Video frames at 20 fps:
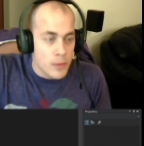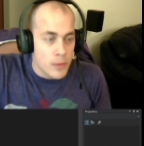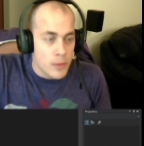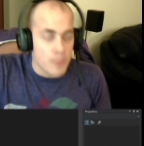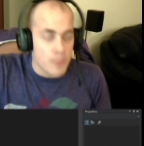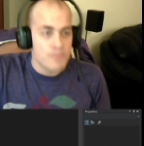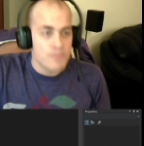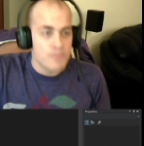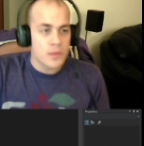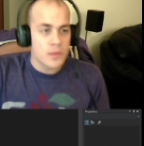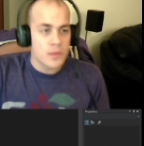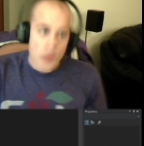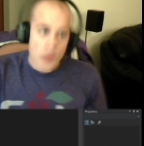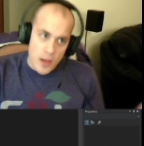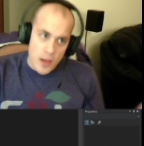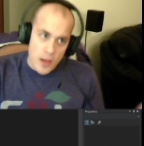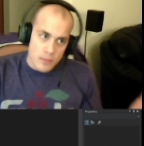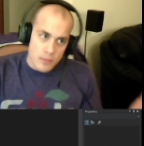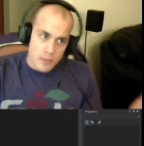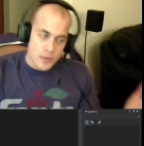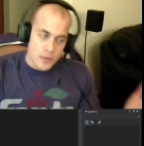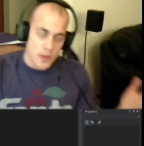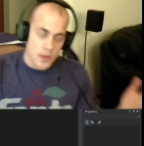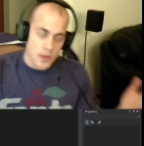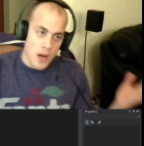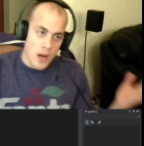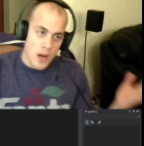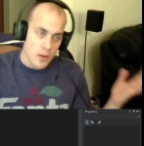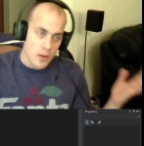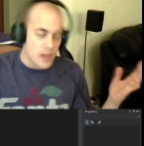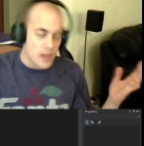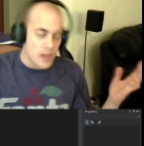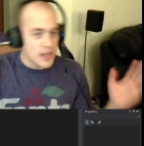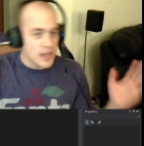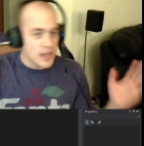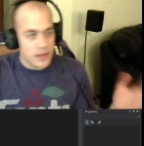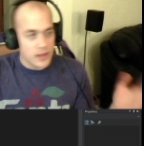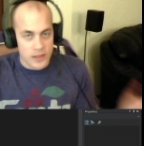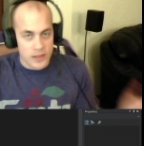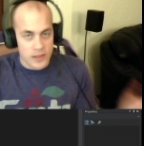Boom. Okay, so now,
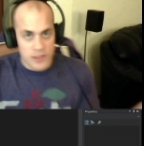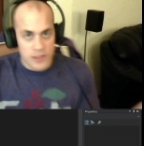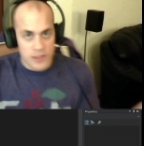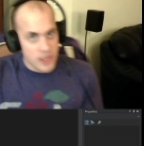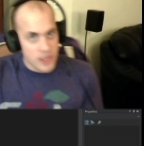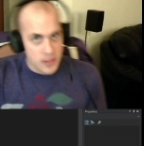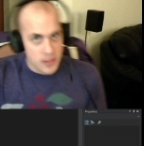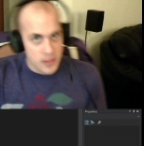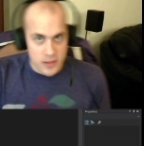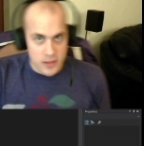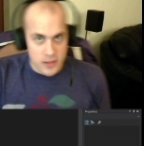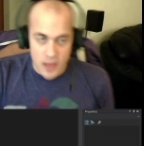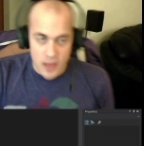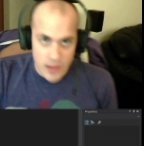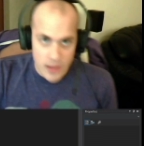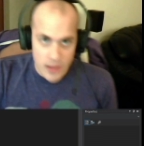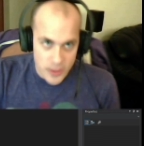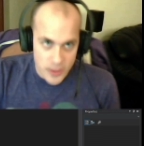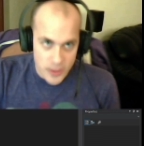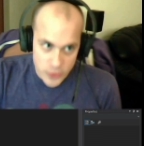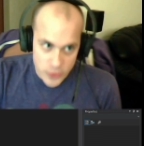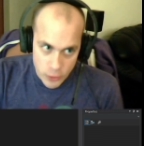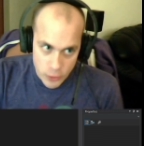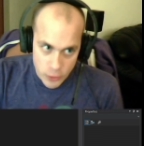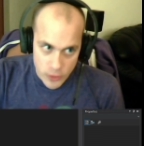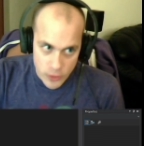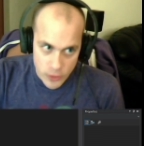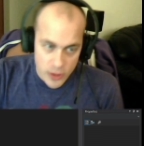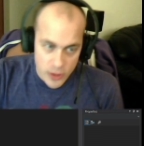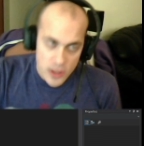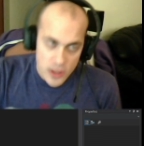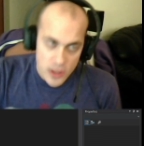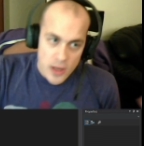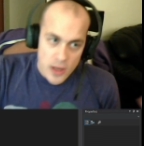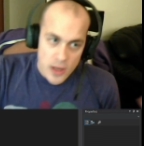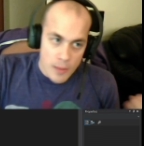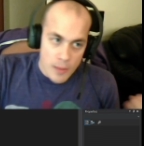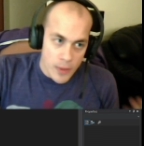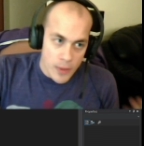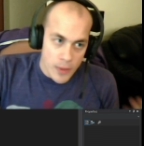in this case, it's not any shorter,
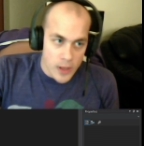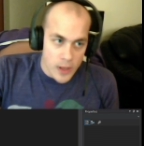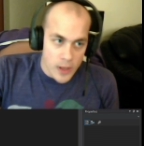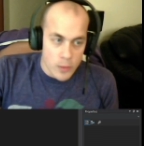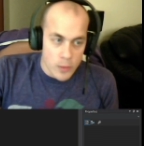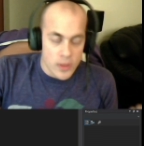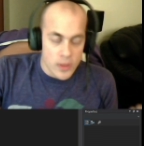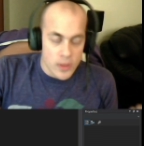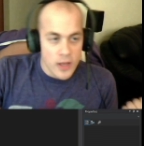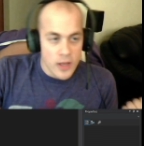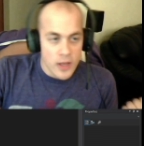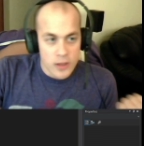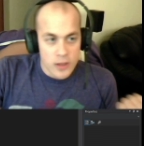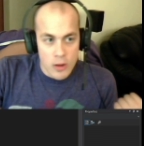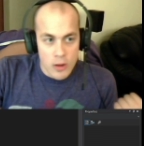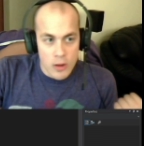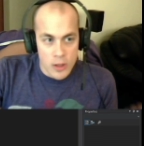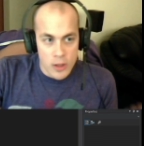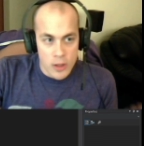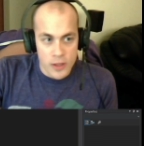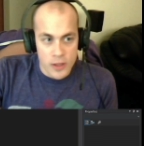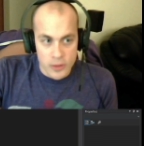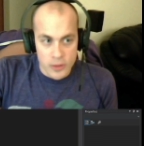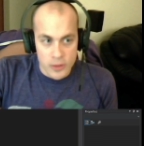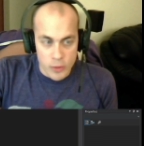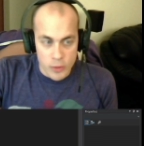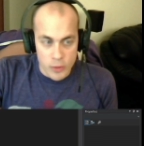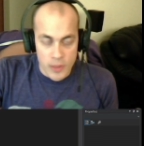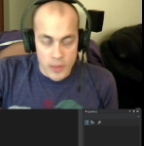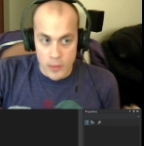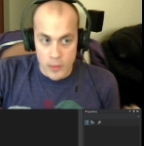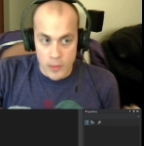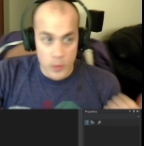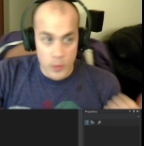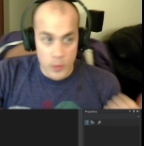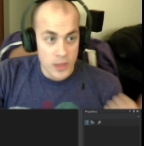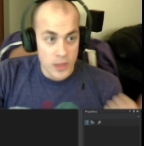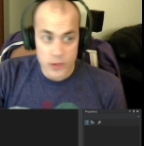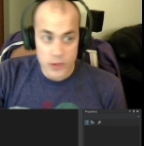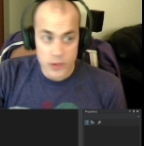but we're not calling the loop
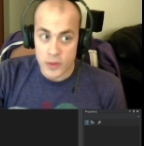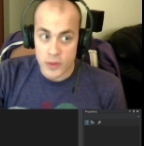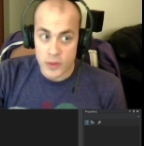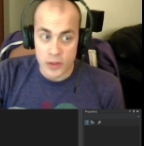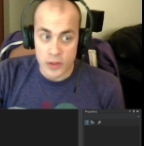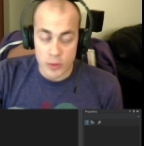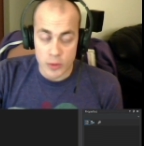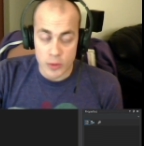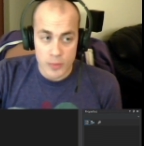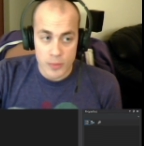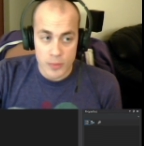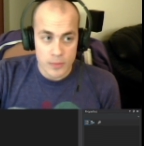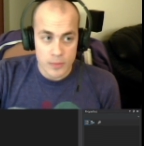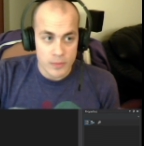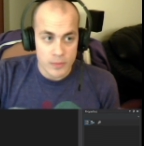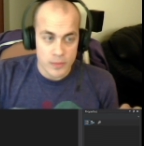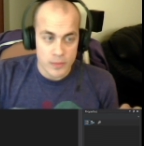anymore. We're not doing the loop.